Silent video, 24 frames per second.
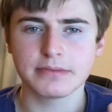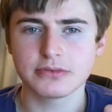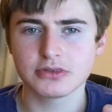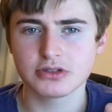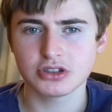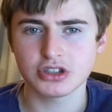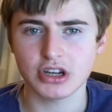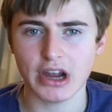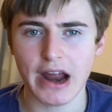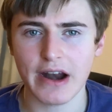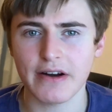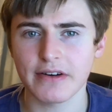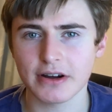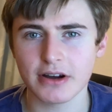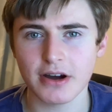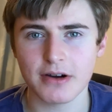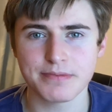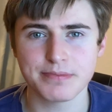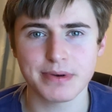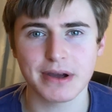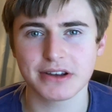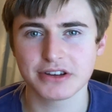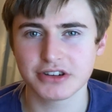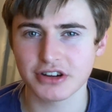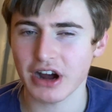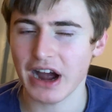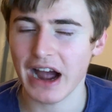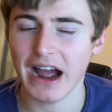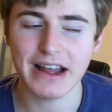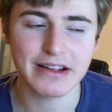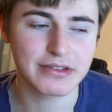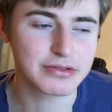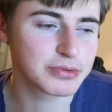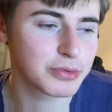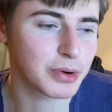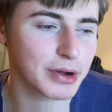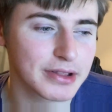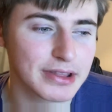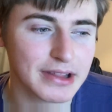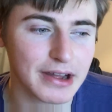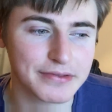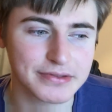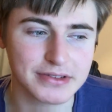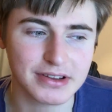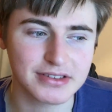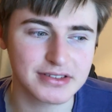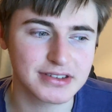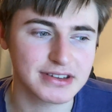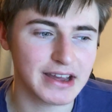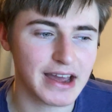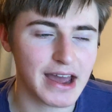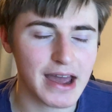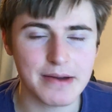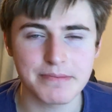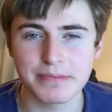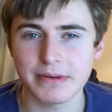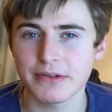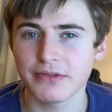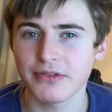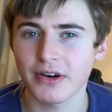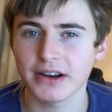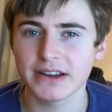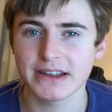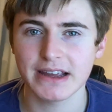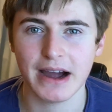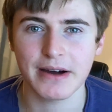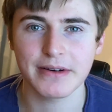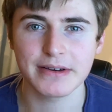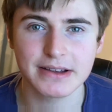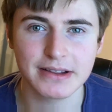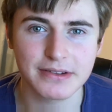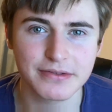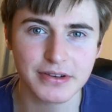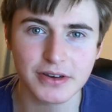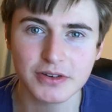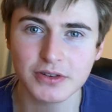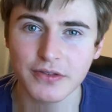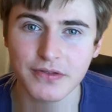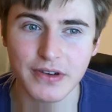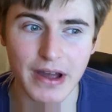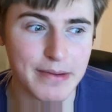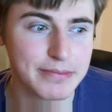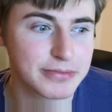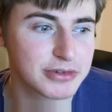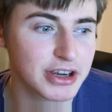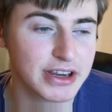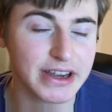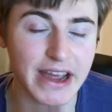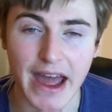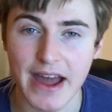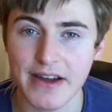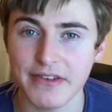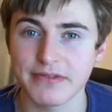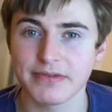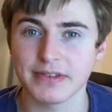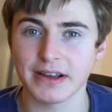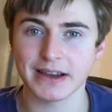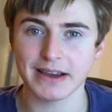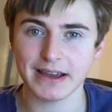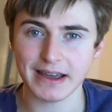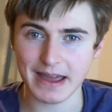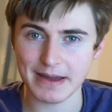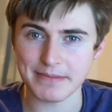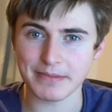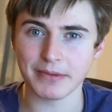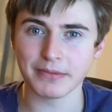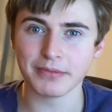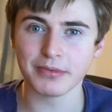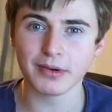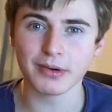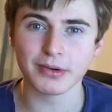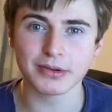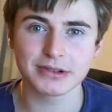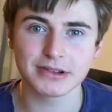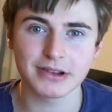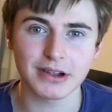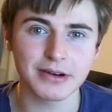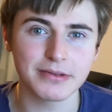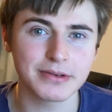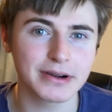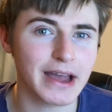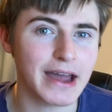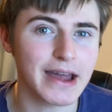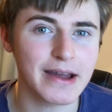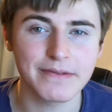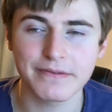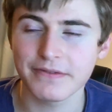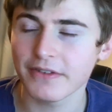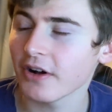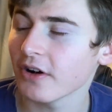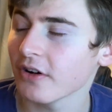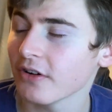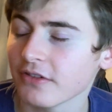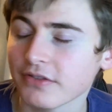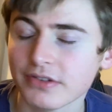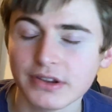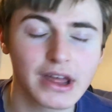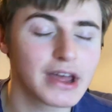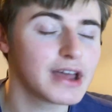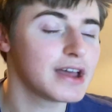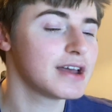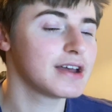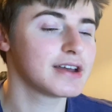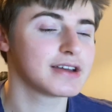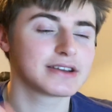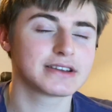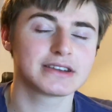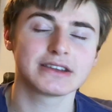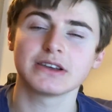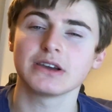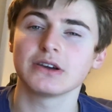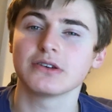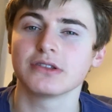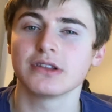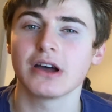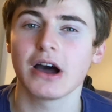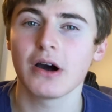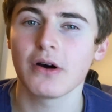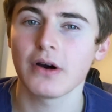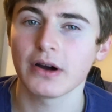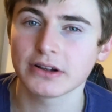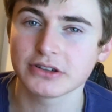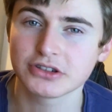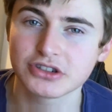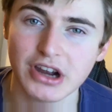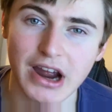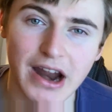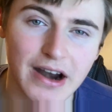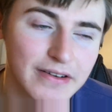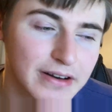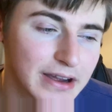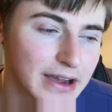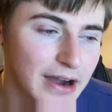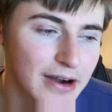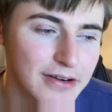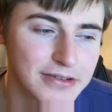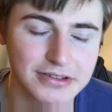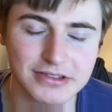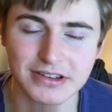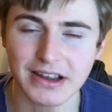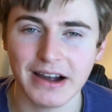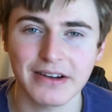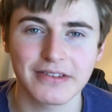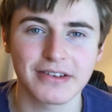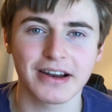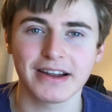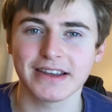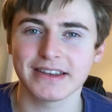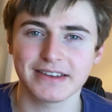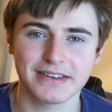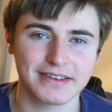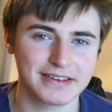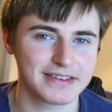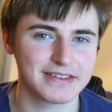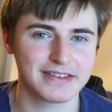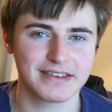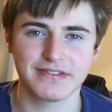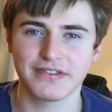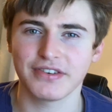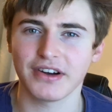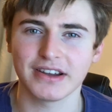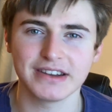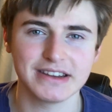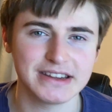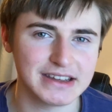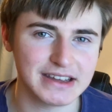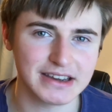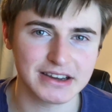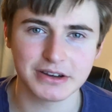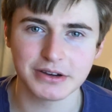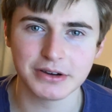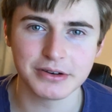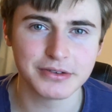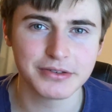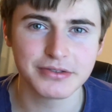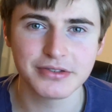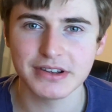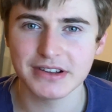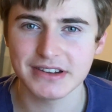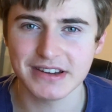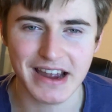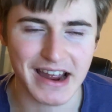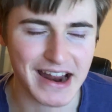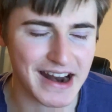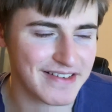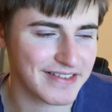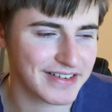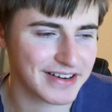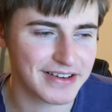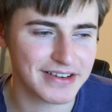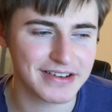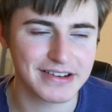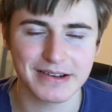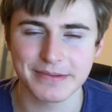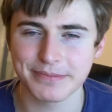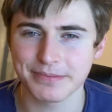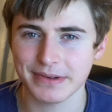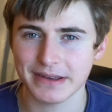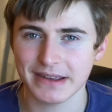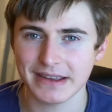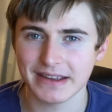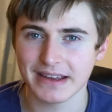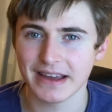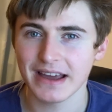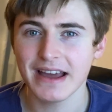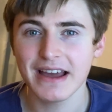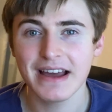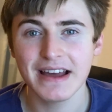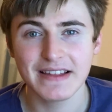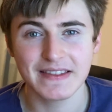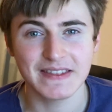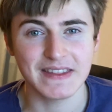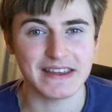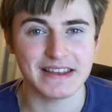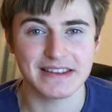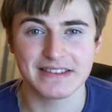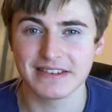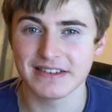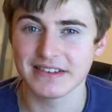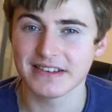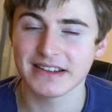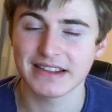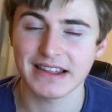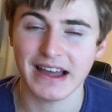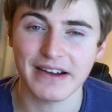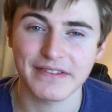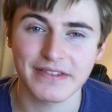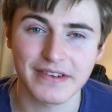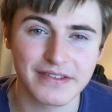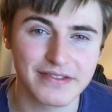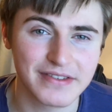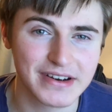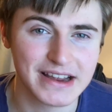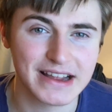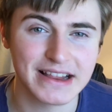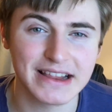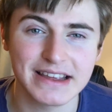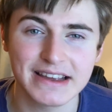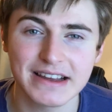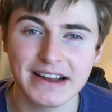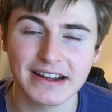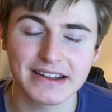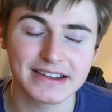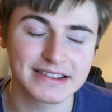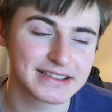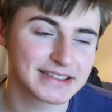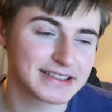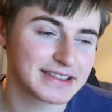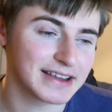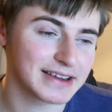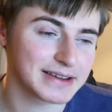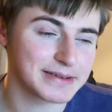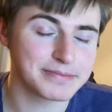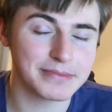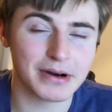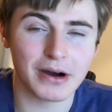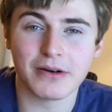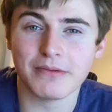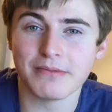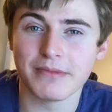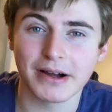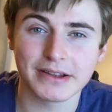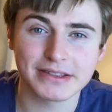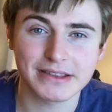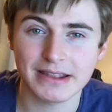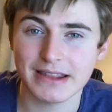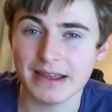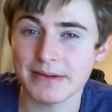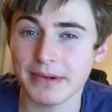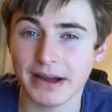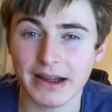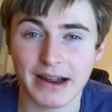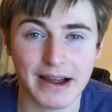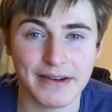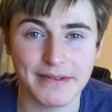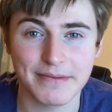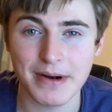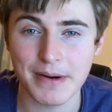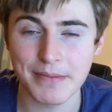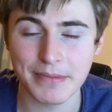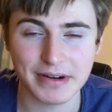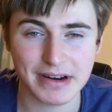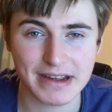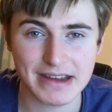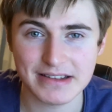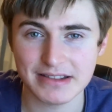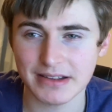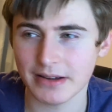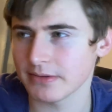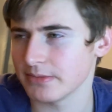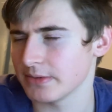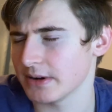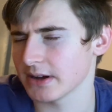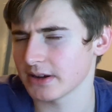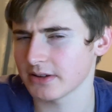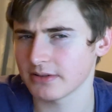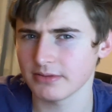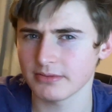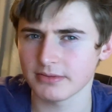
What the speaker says: Jericho Big Show. I'd love to see it. It'd be funny how he could feud with MJF, like him and Wardlow get involved. And Jericho, just how like funny and goofy Jericho can be. These two could have a really good like moment, and they might have a moment where AEW like,